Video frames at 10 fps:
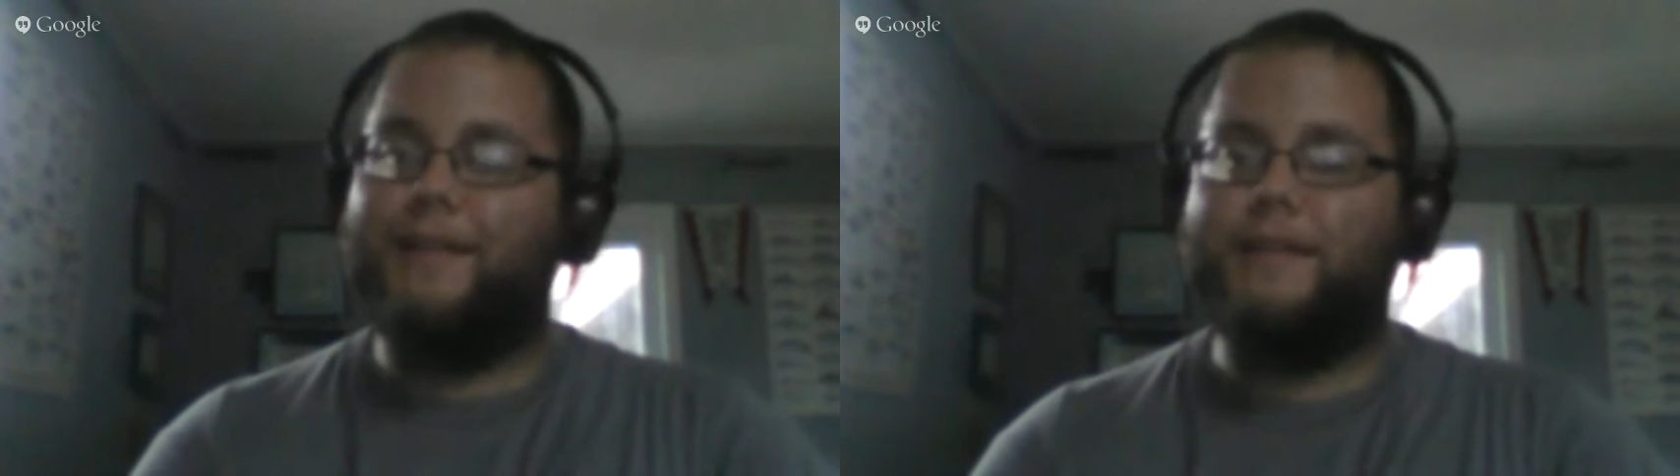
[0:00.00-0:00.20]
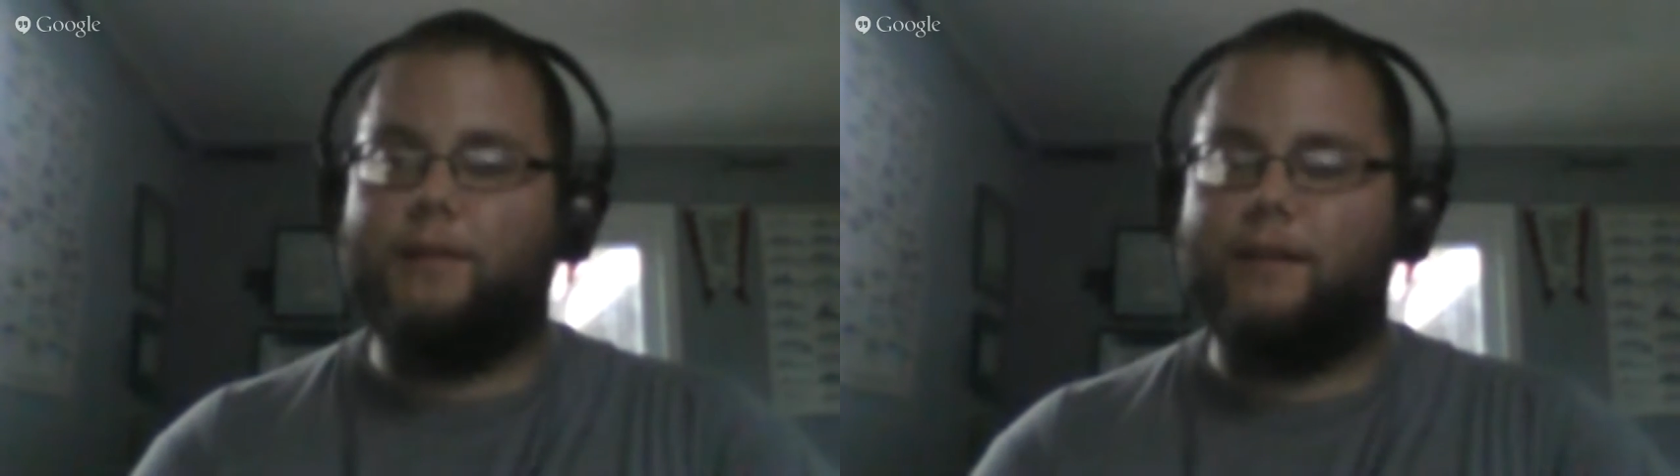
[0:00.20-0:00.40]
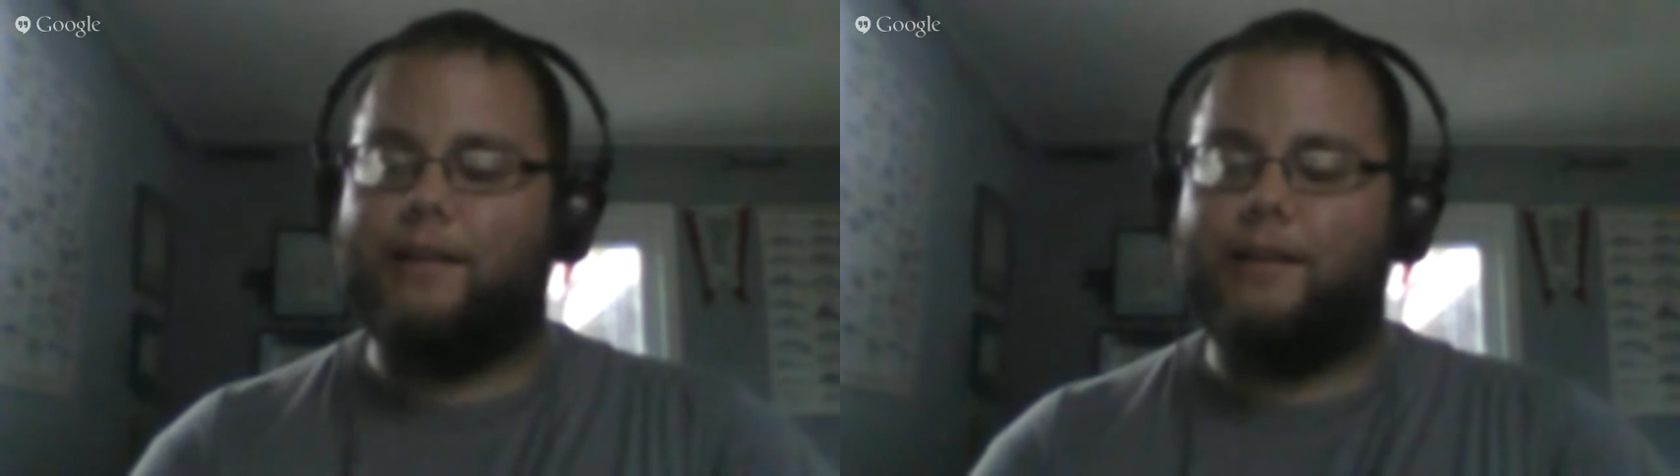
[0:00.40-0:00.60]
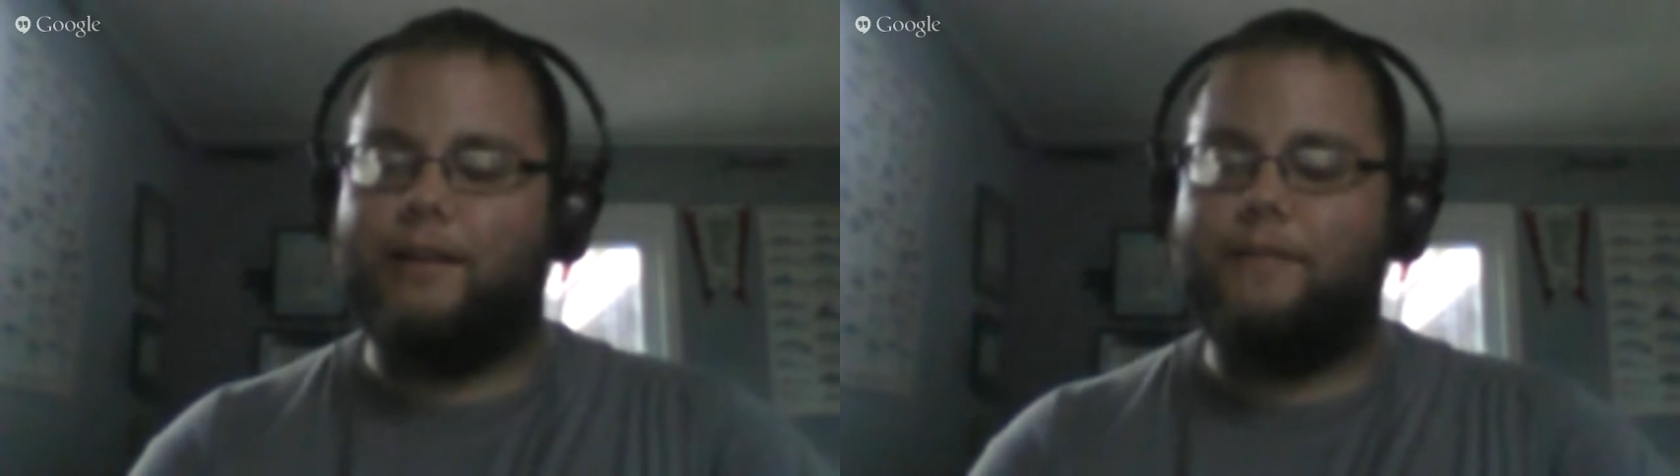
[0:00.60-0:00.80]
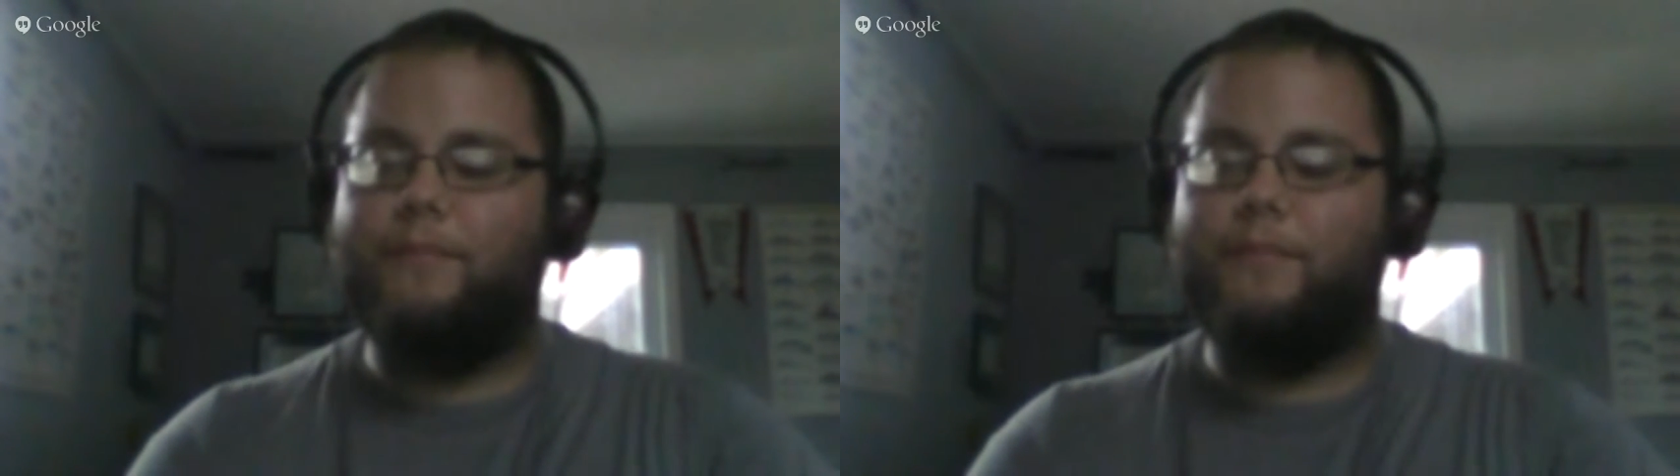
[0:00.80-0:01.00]
See what I did
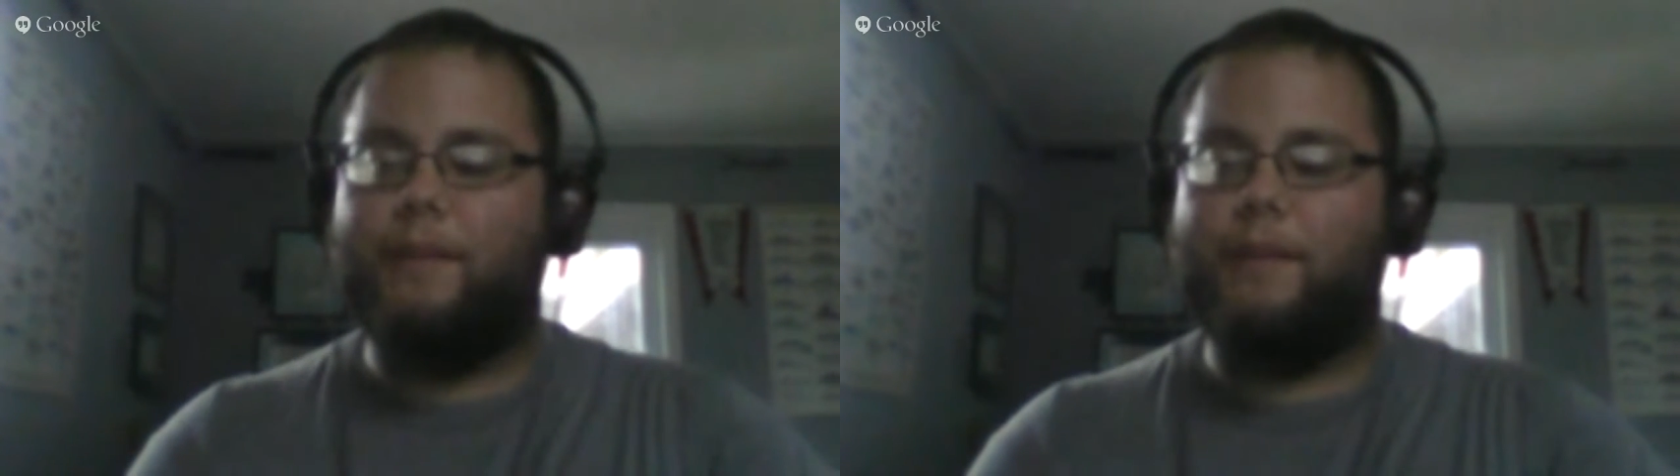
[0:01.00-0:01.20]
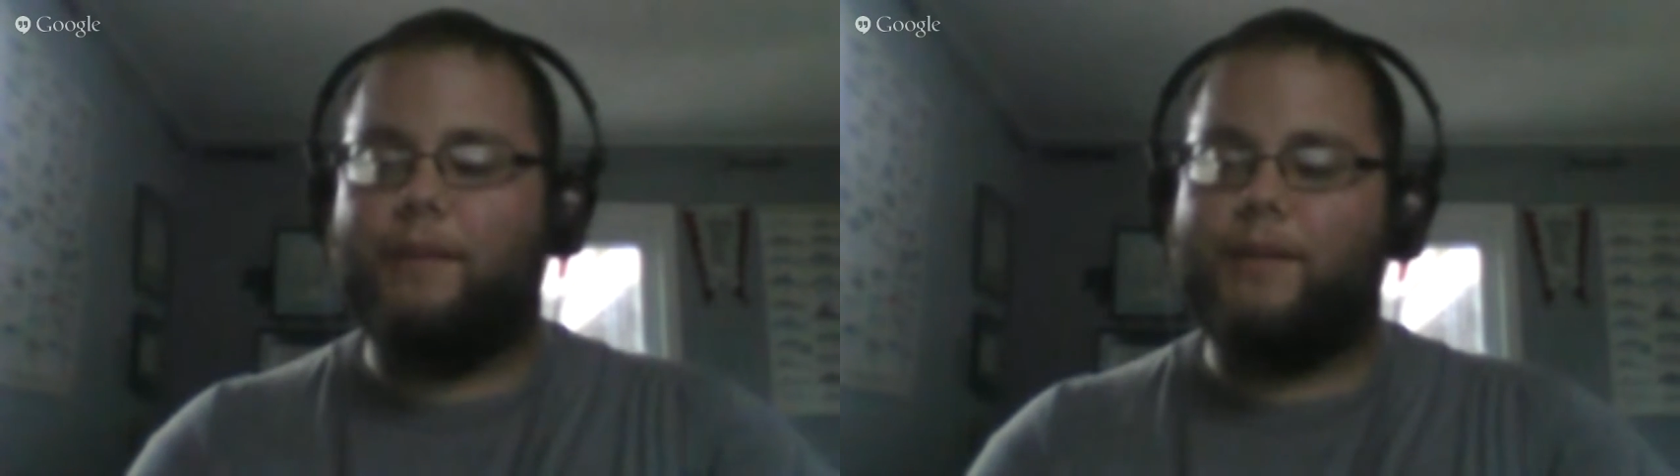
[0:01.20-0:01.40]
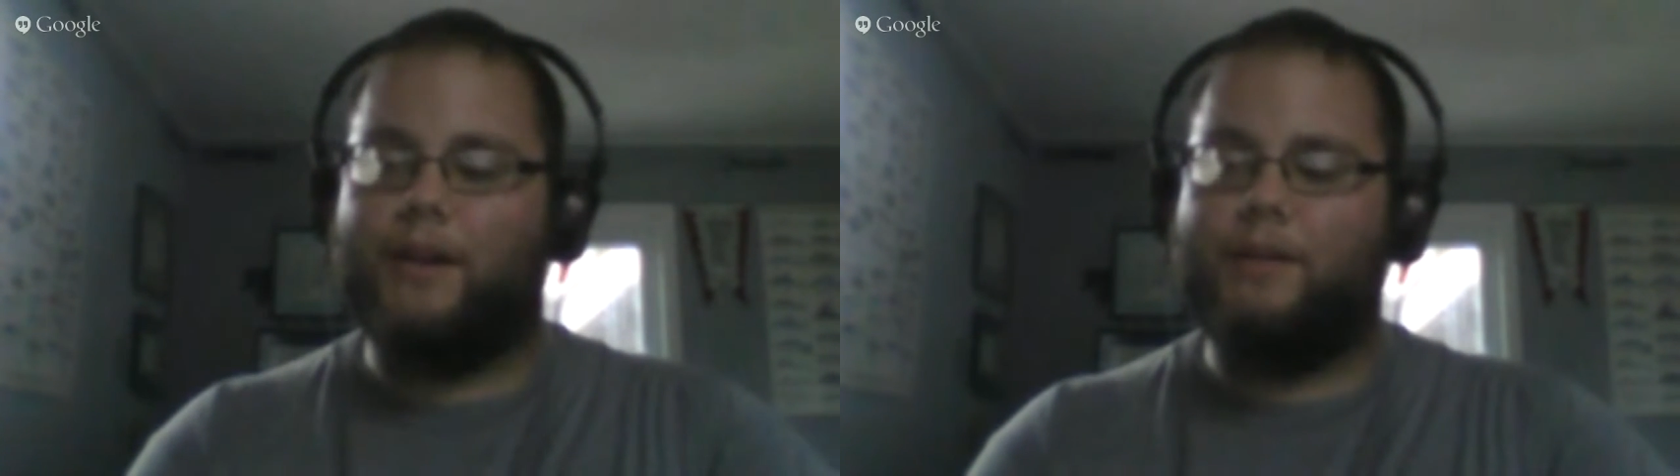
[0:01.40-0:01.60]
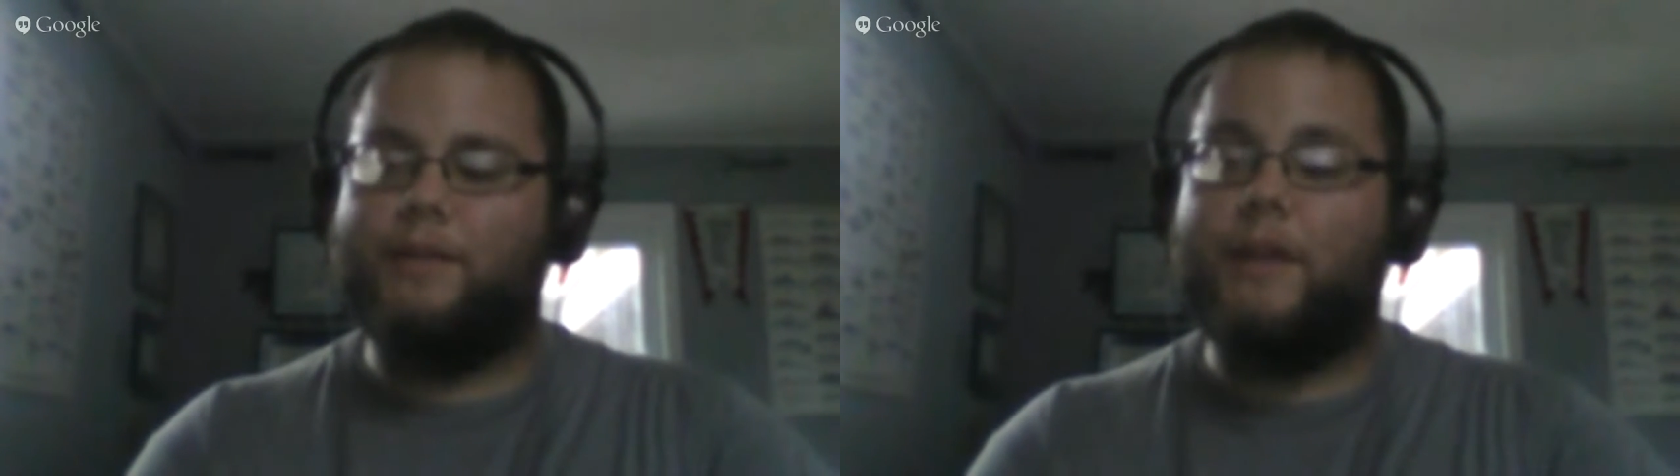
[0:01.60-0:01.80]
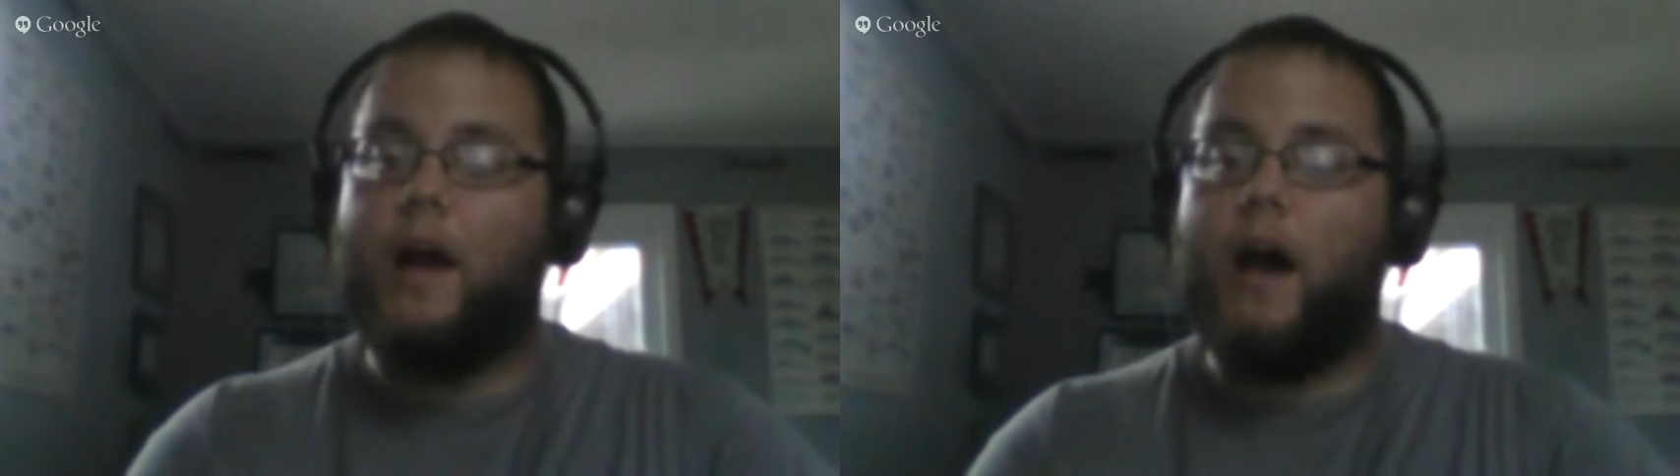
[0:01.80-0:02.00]
there? Double entendres.